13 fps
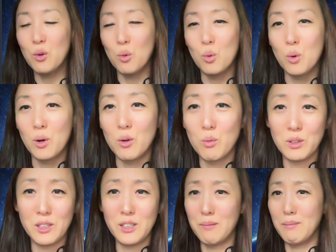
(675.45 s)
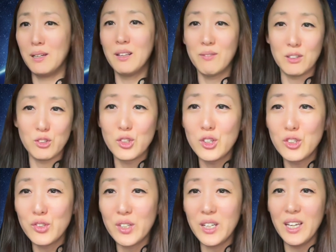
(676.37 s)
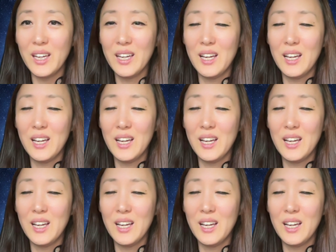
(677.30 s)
or was in the middle of a surgery.